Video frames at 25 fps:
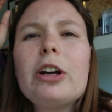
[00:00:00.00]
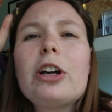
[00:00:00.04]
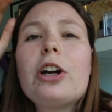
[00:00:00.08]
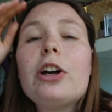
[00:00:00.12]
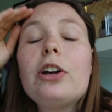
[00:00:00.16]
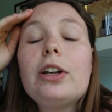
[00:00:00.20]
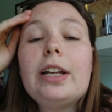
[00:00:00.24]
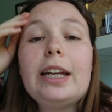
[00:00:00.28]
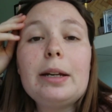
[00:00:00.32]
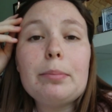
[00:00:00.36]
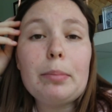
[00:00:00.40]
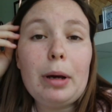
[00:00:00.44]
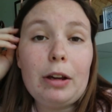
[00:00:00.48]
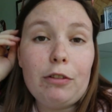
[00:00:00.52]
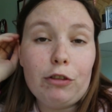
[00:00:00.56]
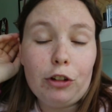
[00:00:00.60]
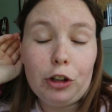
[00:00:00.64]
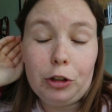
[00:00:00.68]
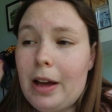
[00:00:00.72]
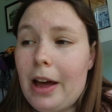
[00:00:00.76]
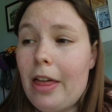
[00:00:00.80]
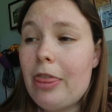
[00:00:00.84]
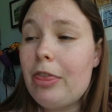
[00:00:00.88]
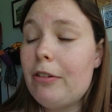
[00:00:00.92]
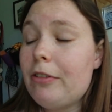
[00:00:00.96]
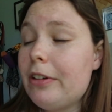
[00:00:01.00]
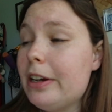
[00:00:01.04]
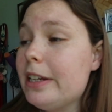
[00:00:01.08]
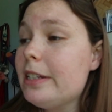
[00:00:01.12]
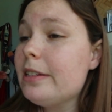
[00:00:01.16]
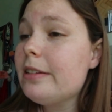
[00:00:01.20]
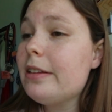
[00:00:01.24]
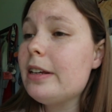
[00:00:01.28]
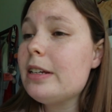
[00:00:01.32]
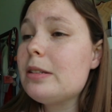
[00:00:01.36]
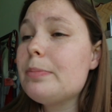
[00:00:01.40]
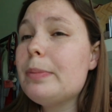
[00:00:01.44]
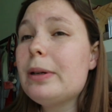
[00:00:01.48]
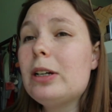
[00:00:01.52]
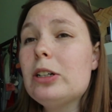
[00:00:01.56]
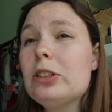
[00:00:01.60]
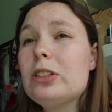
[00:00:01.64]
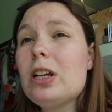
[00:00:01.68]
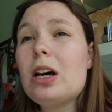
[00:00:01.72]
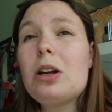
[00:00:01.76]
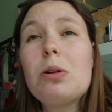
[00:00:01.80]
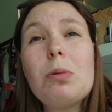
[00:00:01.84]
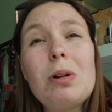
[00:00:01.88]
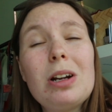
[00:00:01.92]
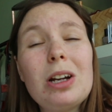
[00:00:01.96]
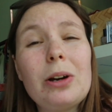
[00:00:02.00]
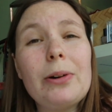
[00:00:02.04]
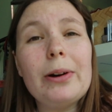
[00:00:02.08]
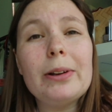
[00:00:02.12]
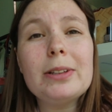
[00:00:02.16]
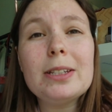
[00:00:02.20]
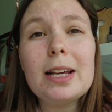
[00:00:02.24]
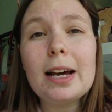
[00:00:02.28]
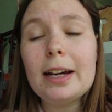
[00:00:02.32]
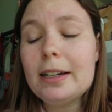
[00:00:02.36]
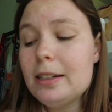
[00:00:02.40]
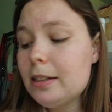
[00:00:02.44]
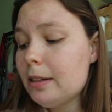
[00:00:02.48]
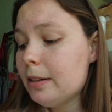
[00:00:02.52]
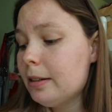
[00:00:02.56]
are currently in my room, and the reason is because I don't want to go outside